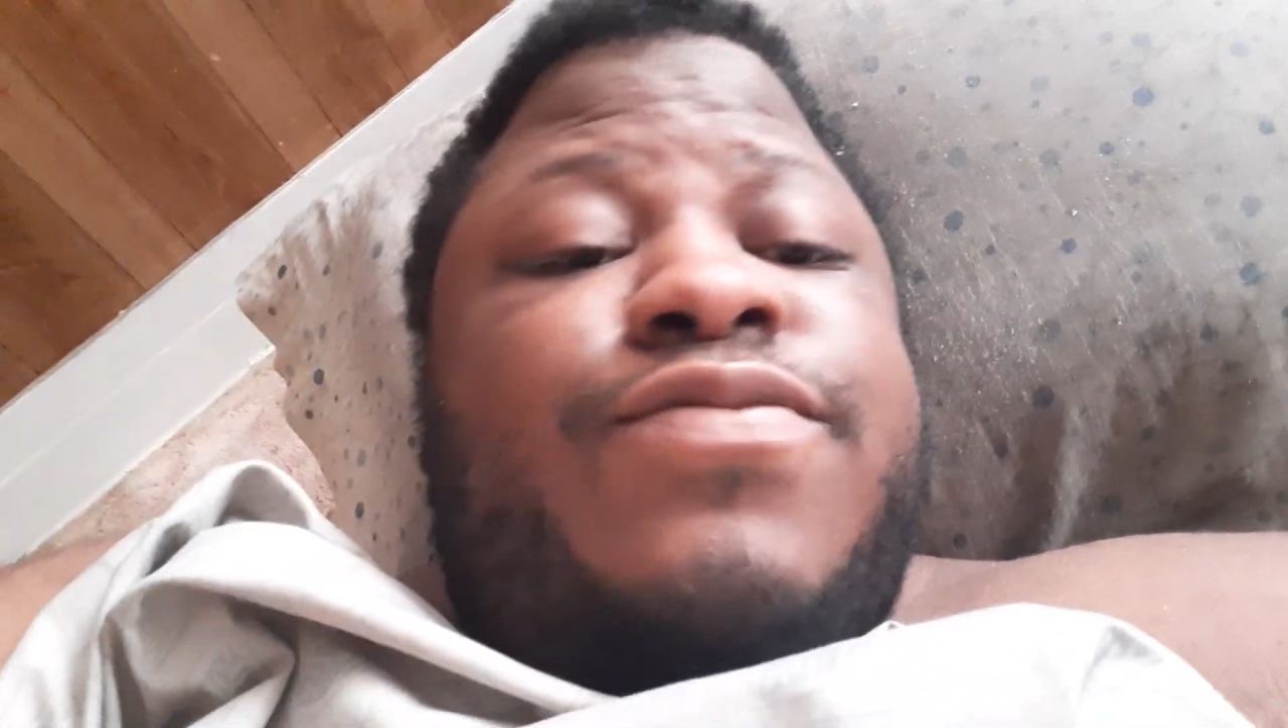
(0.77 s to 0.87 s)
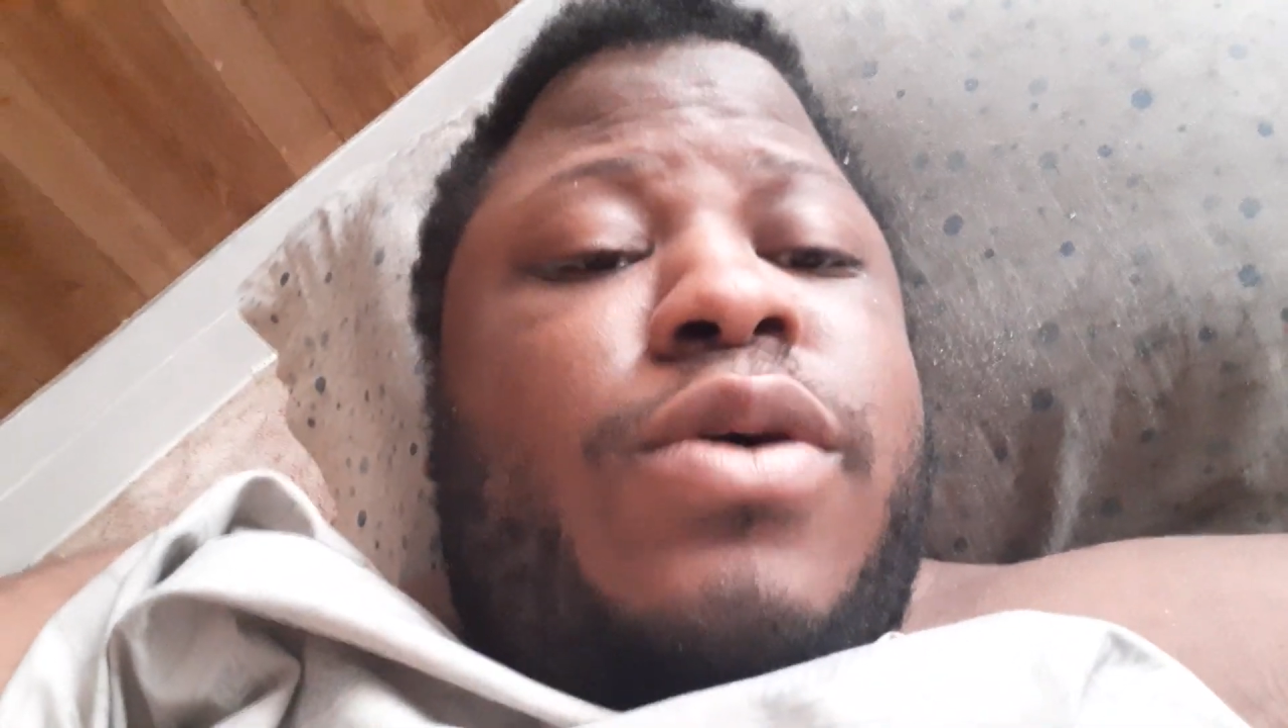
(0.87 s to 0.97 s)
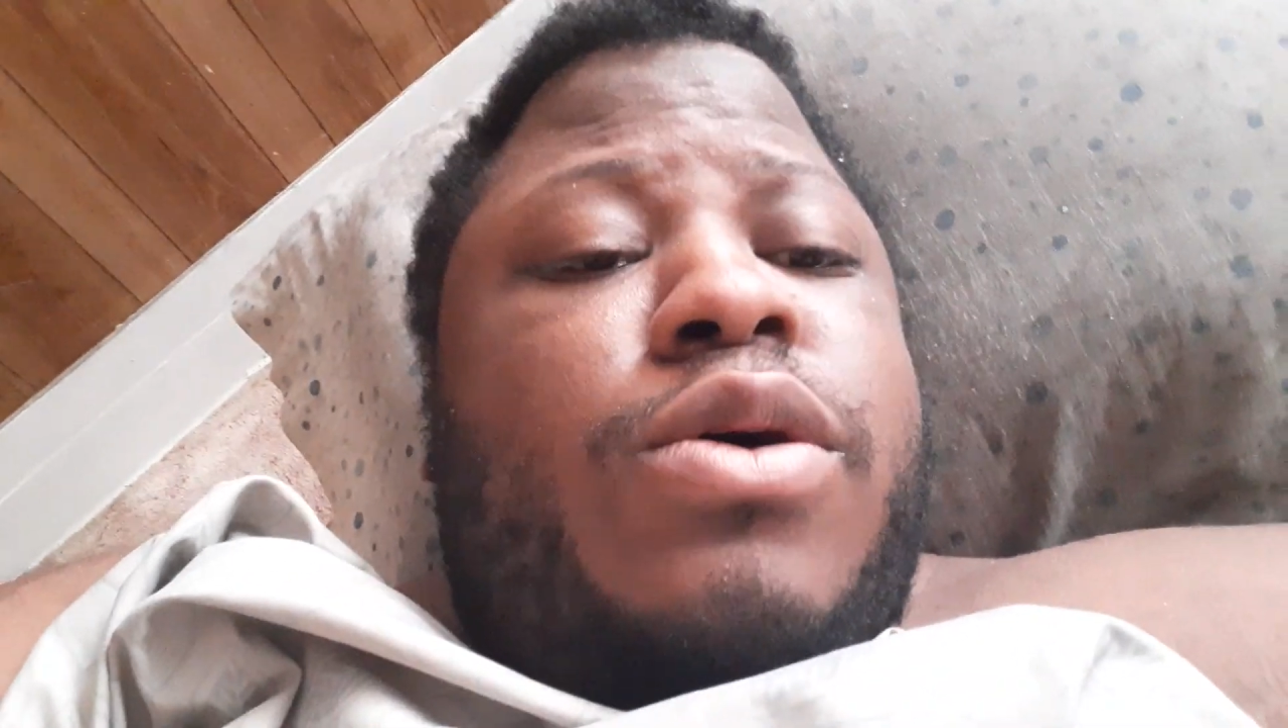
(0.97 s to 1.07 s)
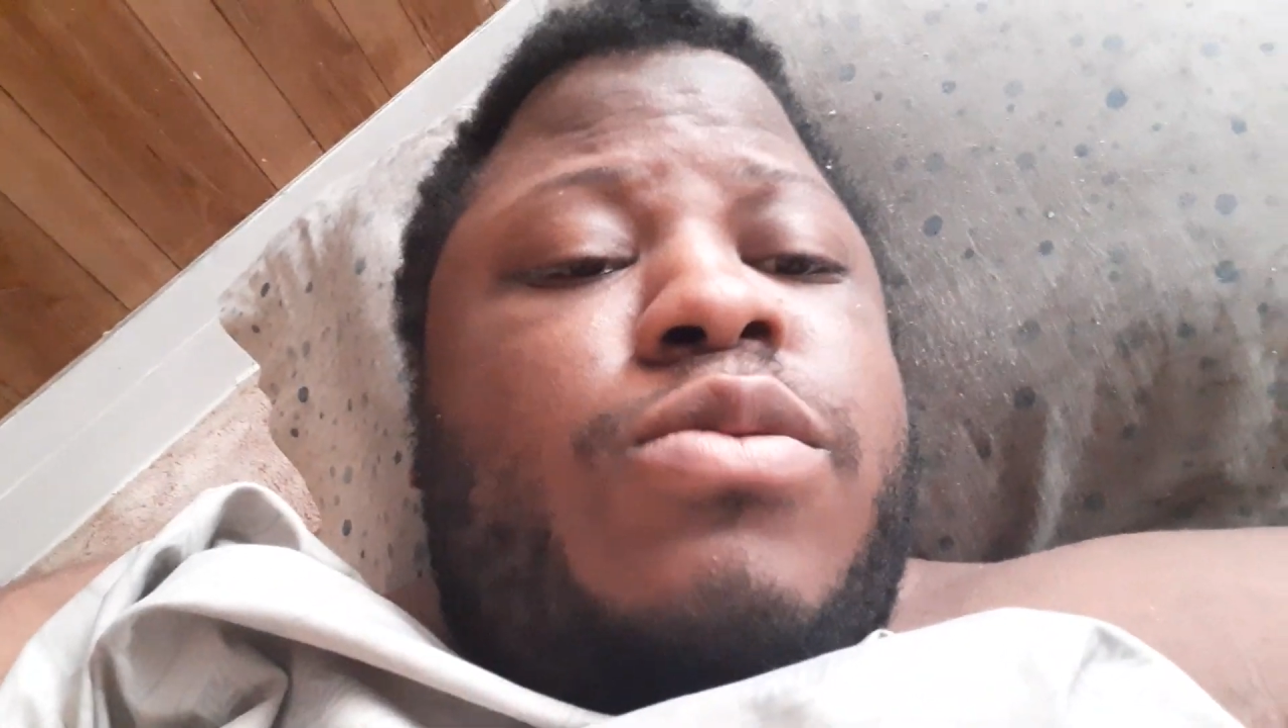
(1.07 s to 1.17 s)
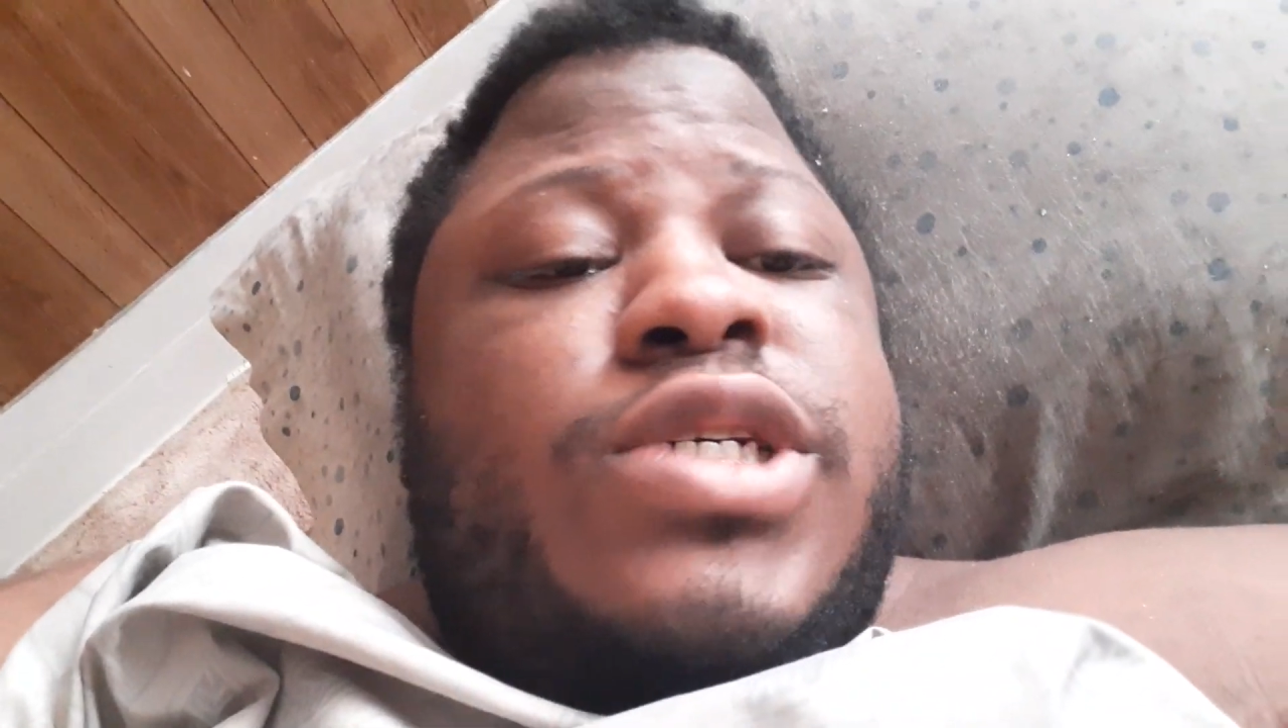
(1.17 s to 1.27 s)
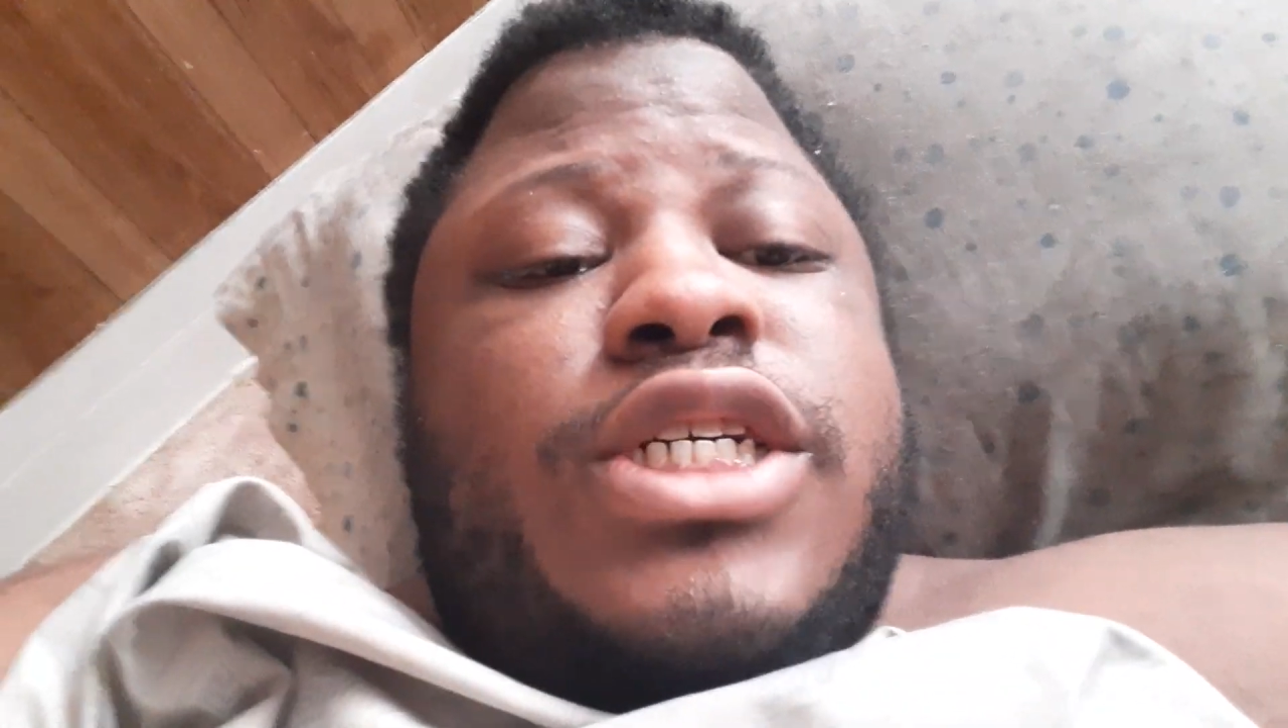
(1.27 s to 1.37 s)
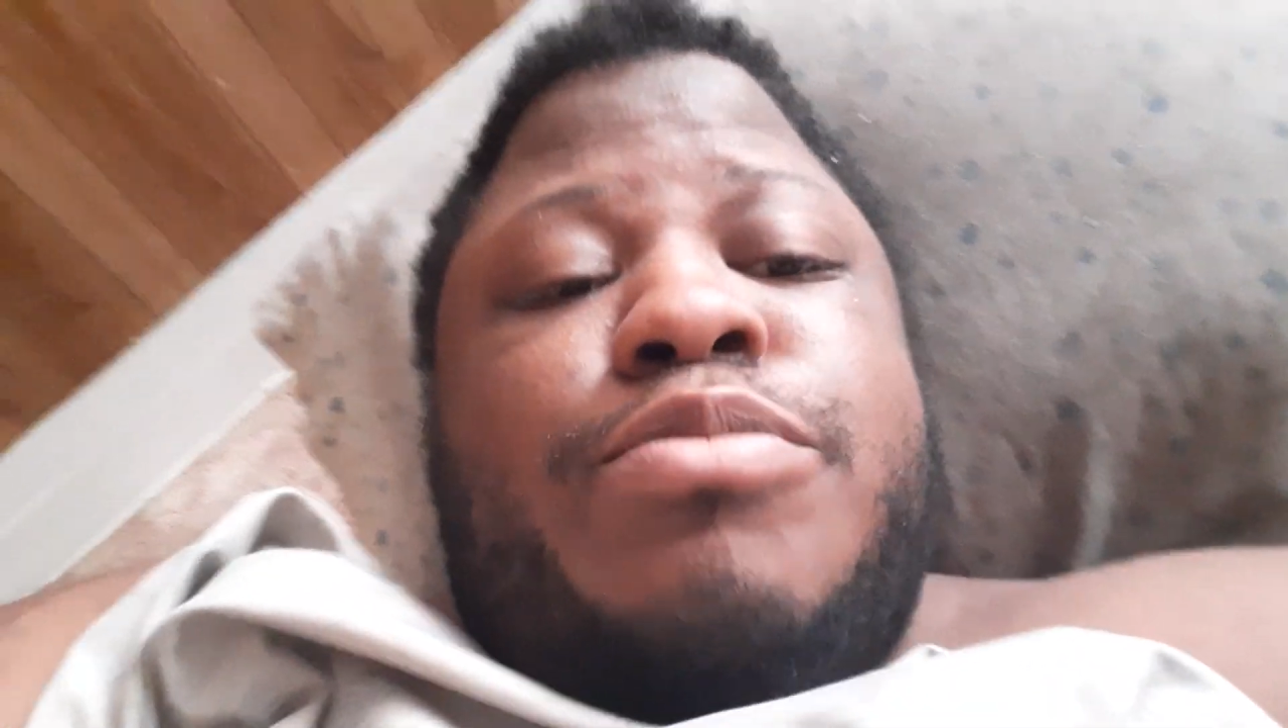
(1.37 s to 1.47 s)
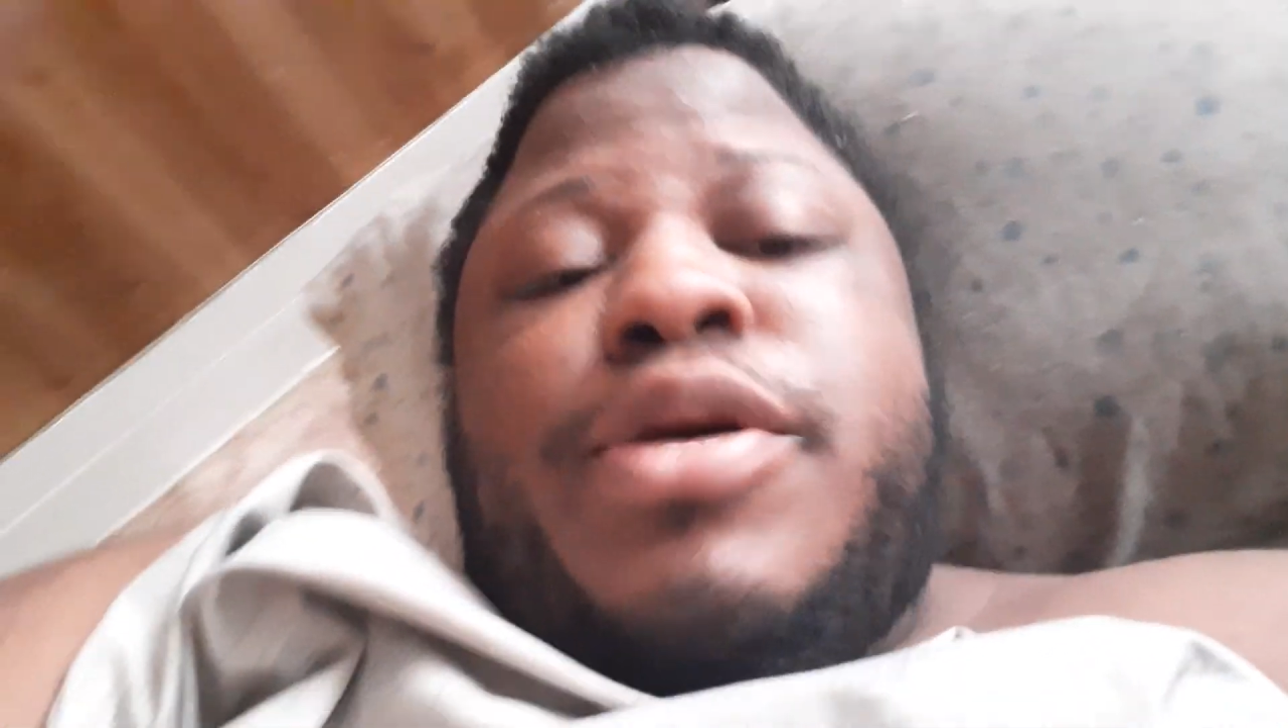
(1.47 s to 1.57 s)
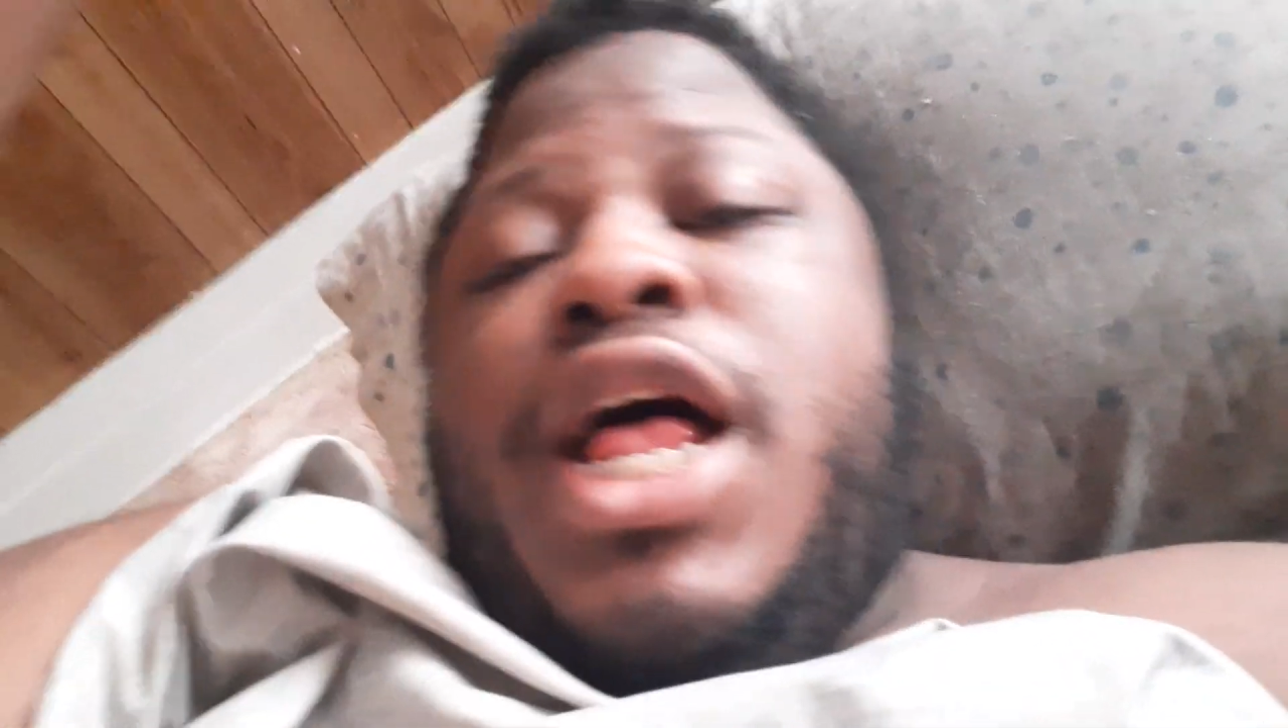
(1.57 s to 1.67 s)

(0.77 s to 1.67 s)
Faraway